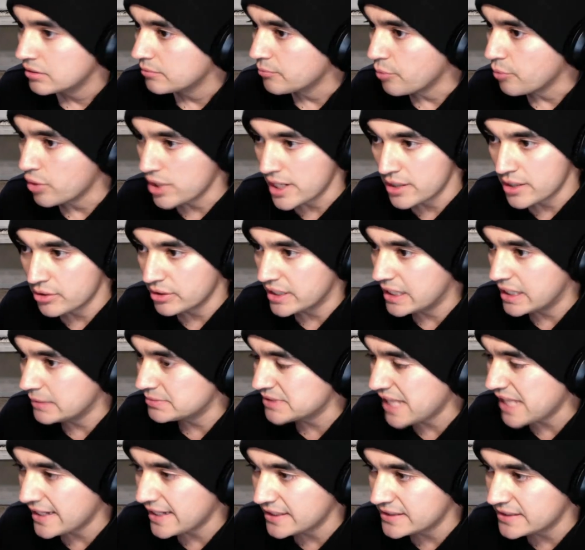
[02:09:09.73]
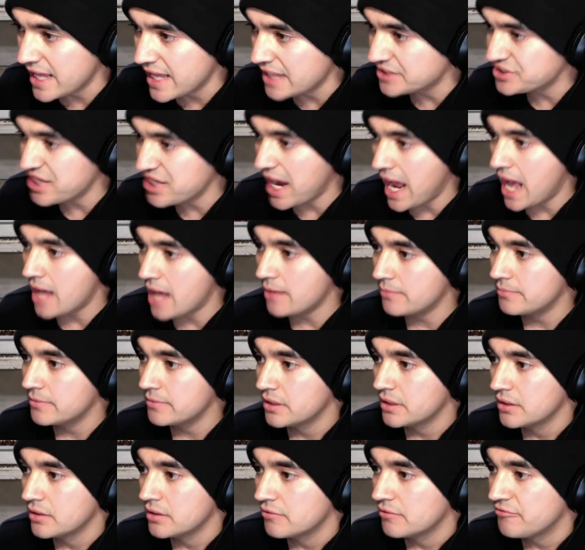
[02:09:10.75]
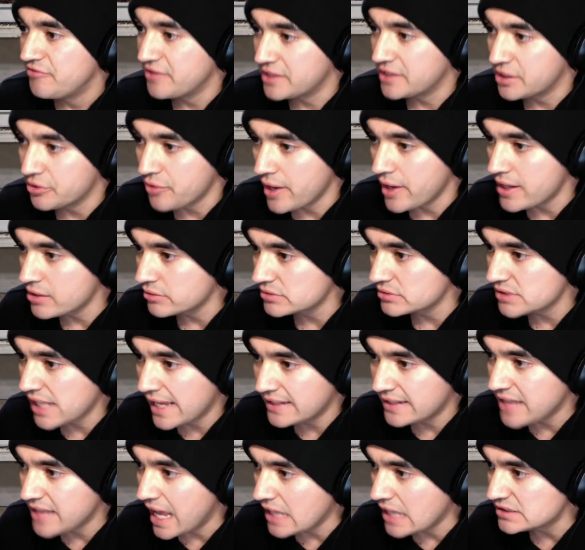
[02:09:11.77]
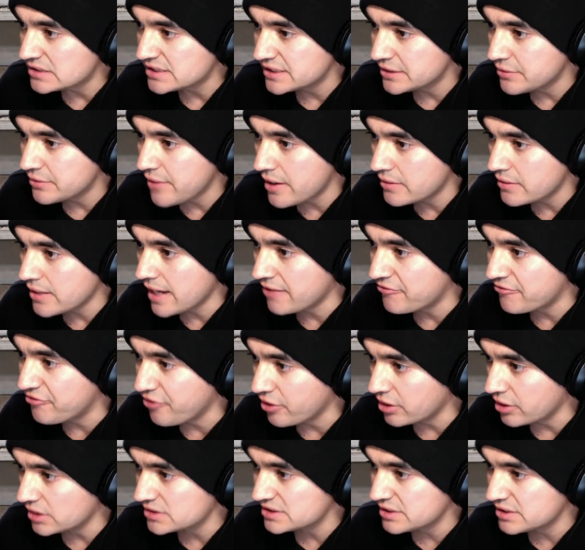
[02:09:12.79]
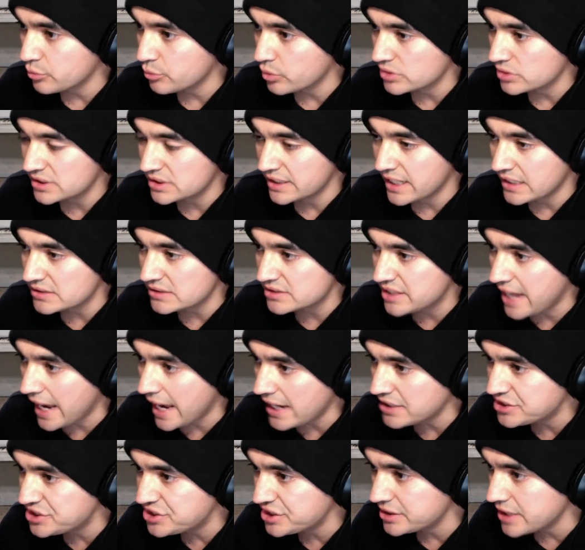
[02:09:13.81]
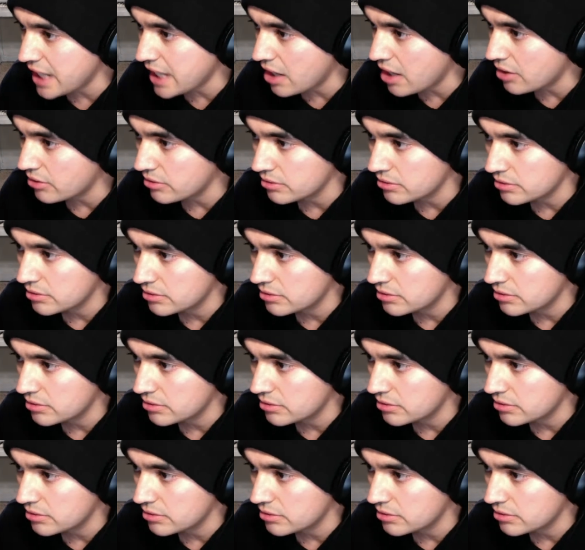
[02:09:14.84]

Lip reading: Moreno keeps landing that jab. Figueiredo's like dancing around like Ferguson was against Gaethje now.